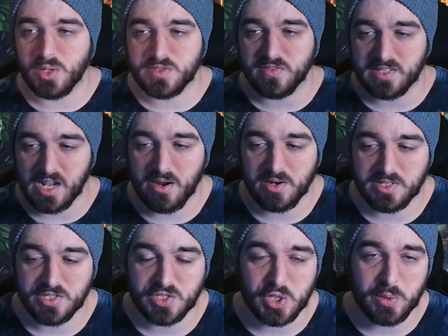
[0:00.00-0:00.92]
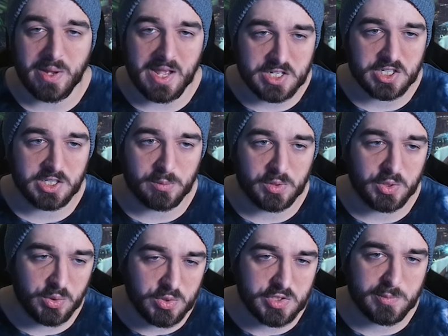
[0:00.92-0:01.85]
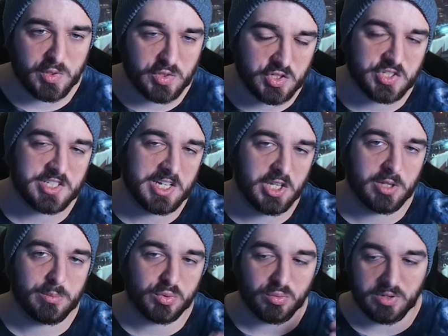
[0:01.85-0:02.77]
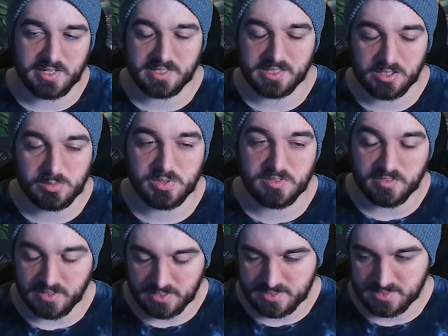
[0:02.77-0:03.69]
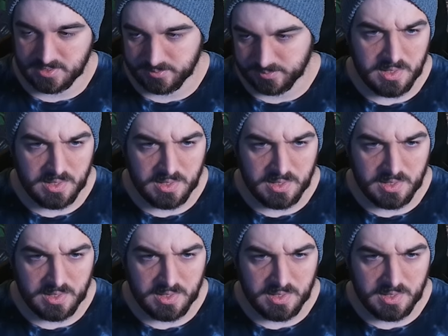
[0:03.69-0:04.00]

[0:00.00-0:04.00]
for the characters that you actually want to use them on, just to help grinding a little bit faster.